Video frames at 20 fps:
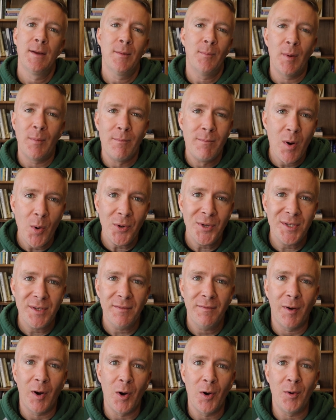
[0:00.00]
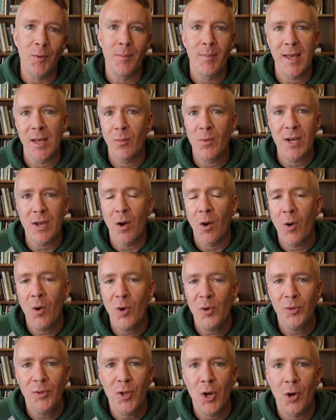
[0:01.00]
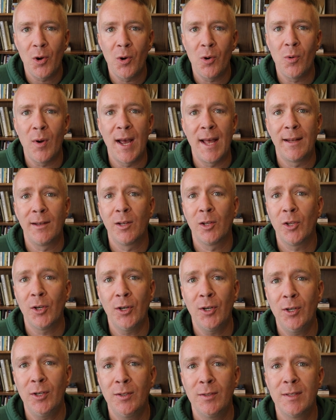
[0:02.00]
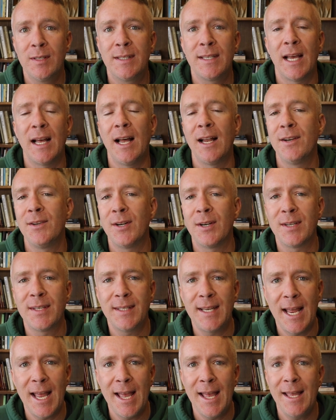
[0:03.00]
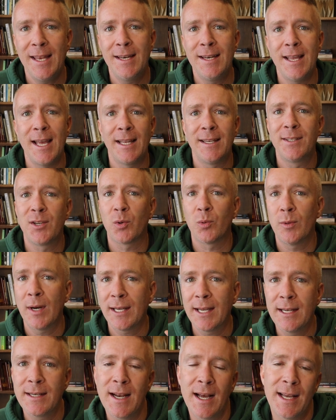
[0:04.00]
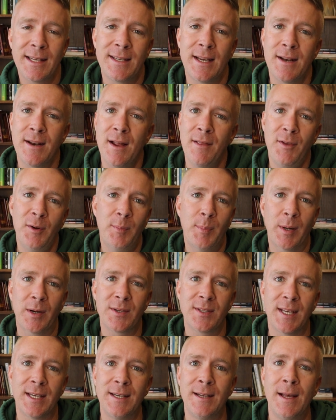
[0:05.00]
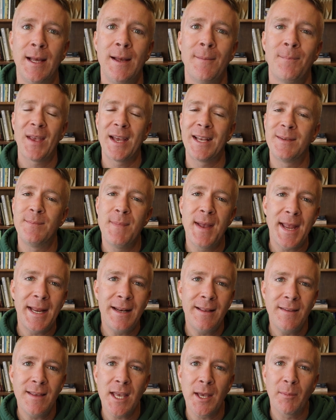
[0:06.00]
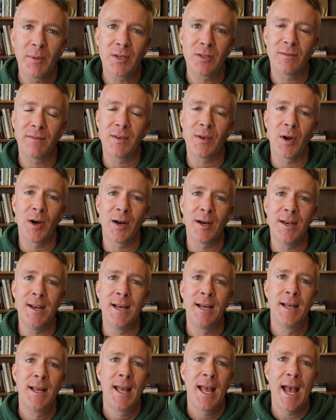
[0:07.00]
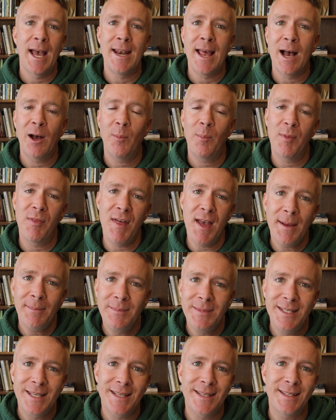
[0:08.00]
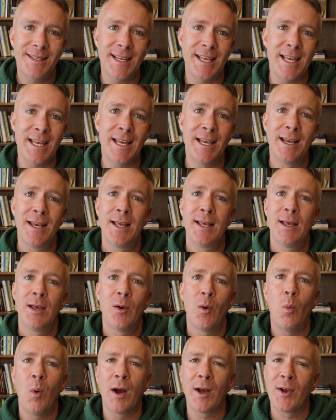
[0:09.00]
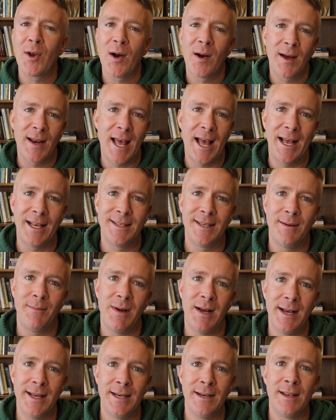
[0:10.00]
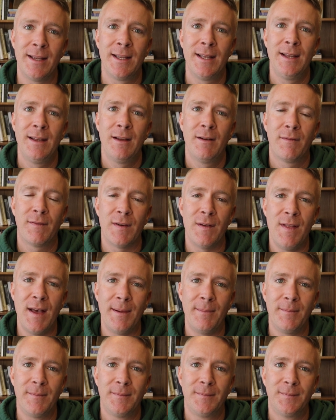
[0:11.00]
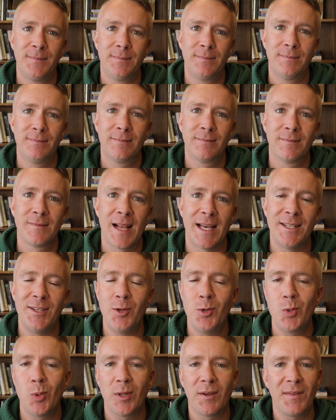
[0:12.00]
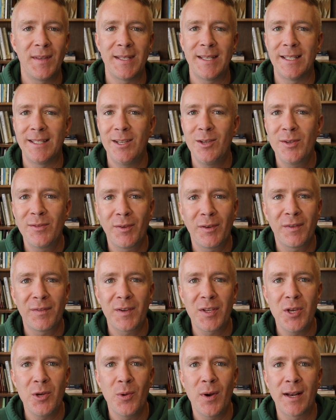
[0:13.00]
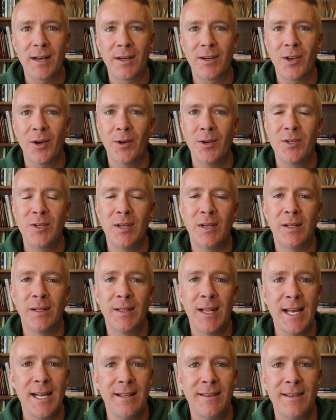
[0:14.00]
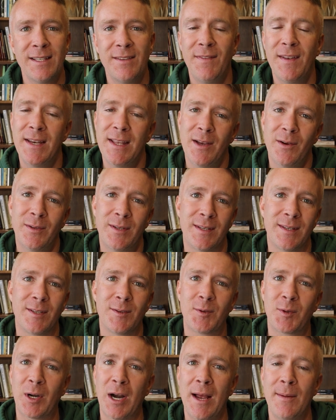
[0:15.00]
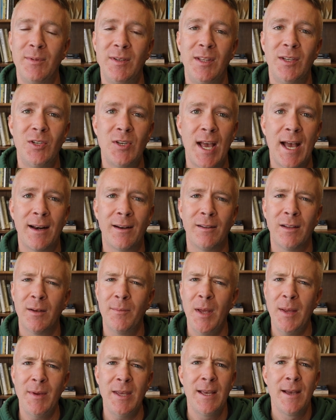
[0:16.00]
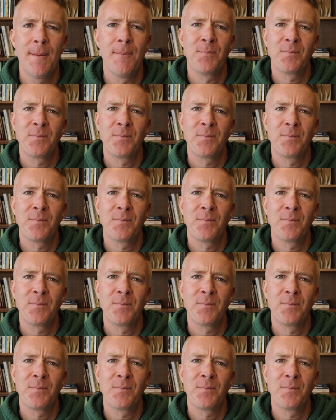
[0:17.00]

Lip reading: But most of all, may we all know and learn to understand and to recognize another person as made in the image of God and help them to see what God has in mind for them. As usual, if this is useful for you, I'd encourage you to like this video, to subscribe to the channel, and maybe